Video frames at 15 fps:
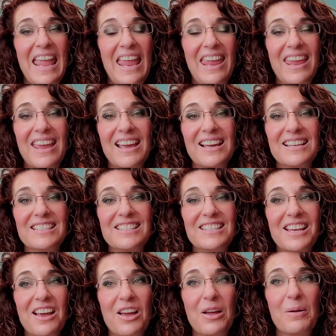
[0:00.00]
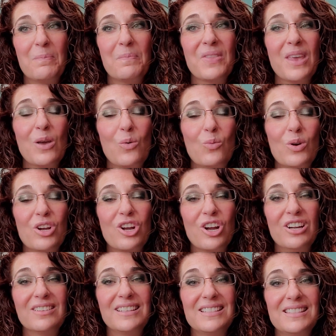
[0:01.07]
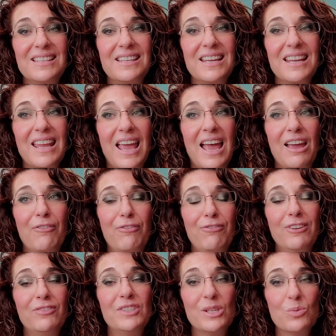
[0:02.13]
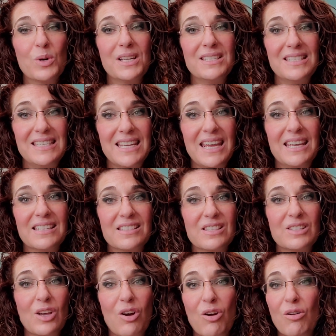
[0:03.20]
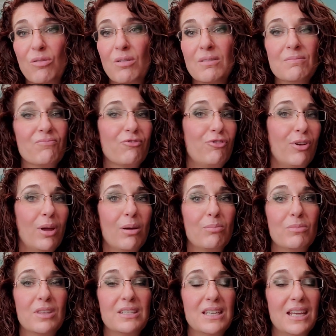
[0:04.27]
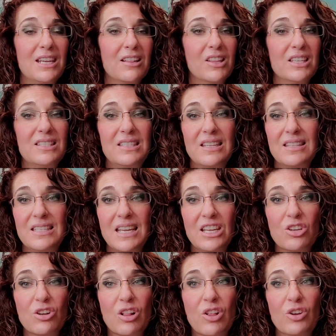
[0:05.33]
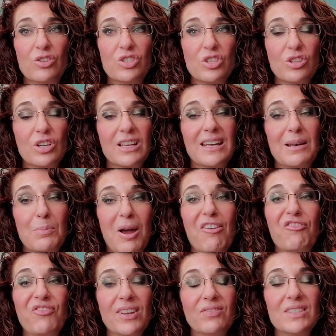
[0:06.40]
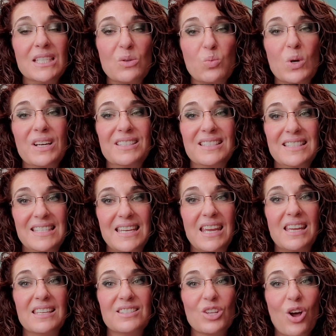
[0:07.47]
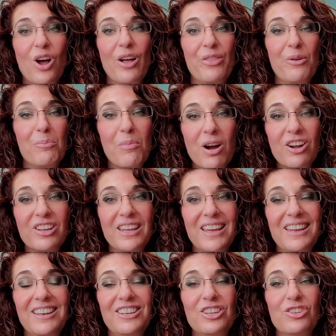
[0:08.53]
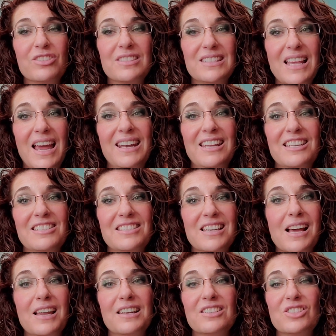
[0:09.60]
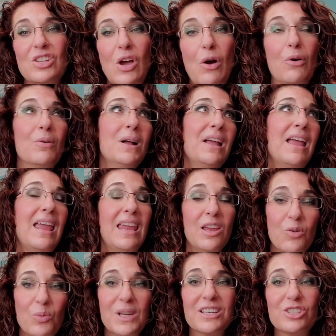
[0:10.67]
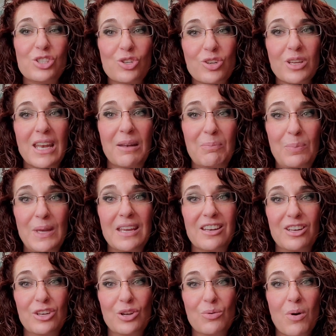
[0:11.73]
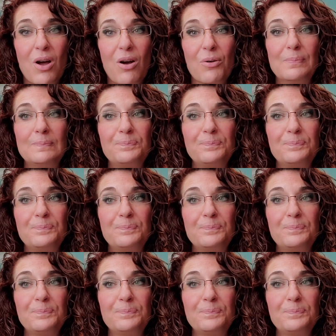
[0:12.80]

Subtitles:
And we're currently sitting at 51 days. So from the day you list to the day you close, you're looking about 51 days on the market, said and done. So 8 weeks, you could be in a new home.